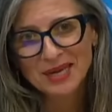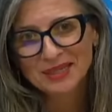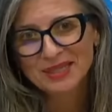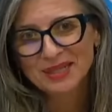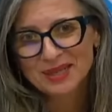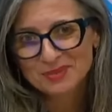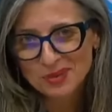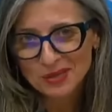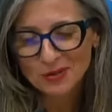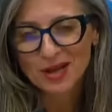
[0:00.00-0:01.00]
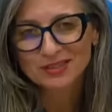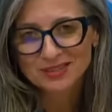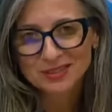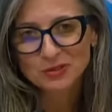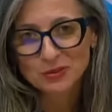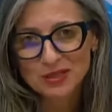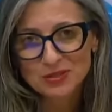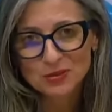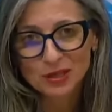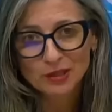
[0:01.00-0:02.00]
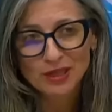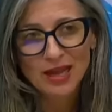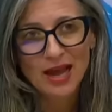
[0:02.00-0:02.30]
that has been granted to Israel